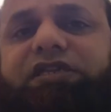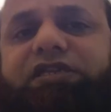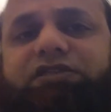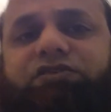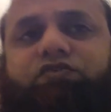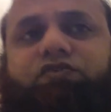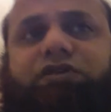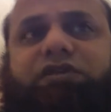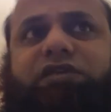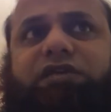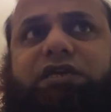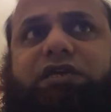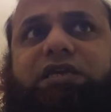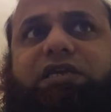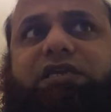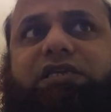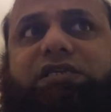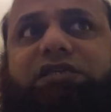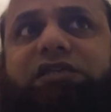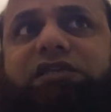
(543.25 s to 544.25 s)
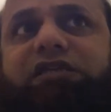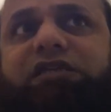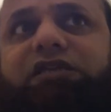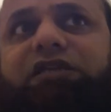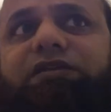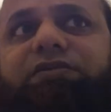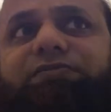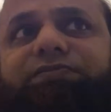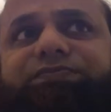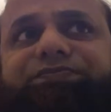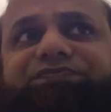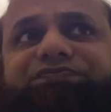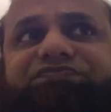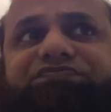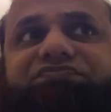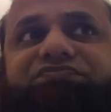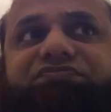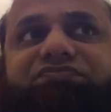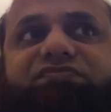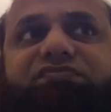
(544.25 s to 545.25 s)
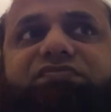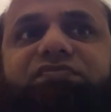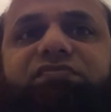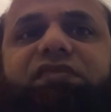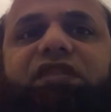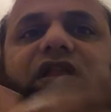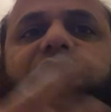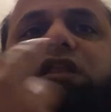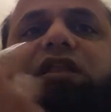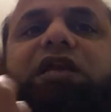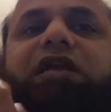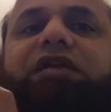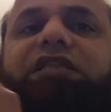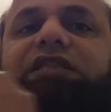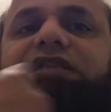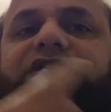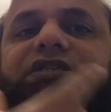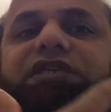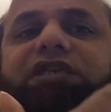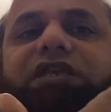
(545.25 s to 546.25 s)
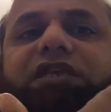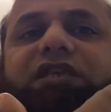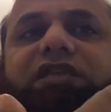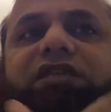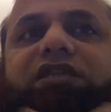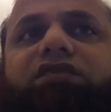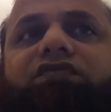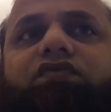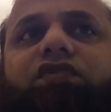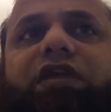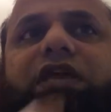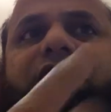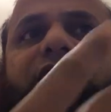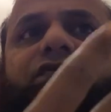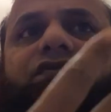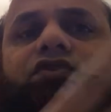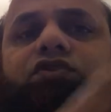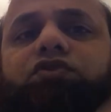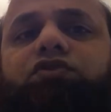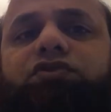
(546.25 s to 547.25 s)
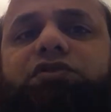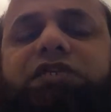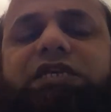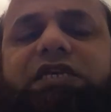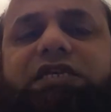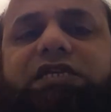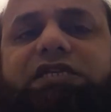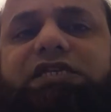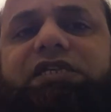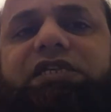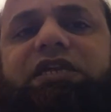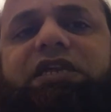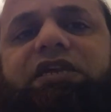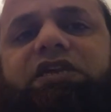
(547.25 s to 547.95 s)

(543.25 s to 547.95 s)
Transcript: as well as like the teeth. We have two sets.